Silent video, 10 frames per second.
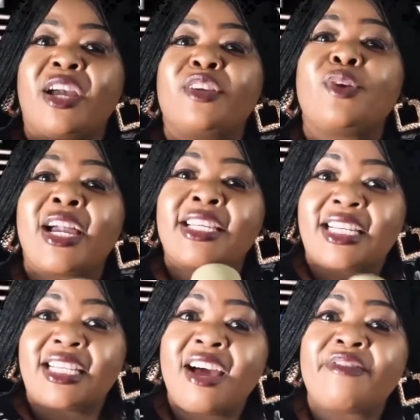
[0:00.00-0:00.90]
You guys
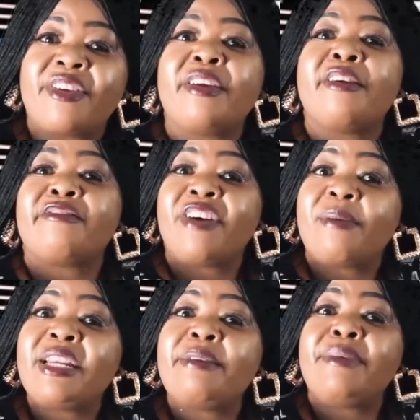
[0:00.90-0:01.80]
can have a
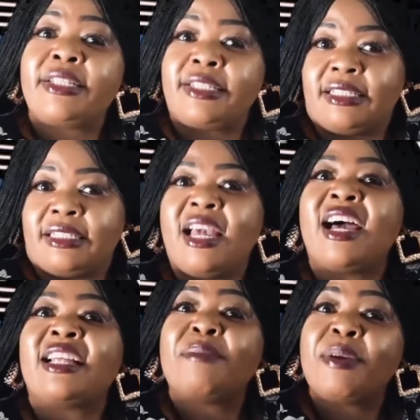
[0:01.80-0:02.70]
family meeting
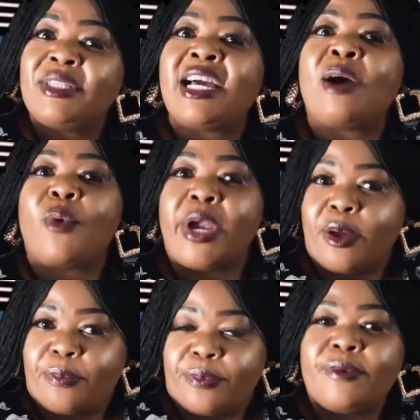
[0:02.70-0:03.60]
and maybe that will
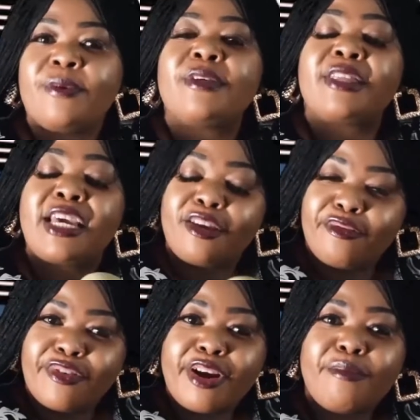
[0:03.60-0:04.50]
help. Thank you
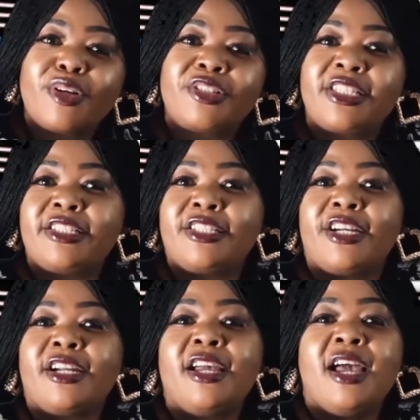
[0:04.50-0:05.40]
very much, Cynthia.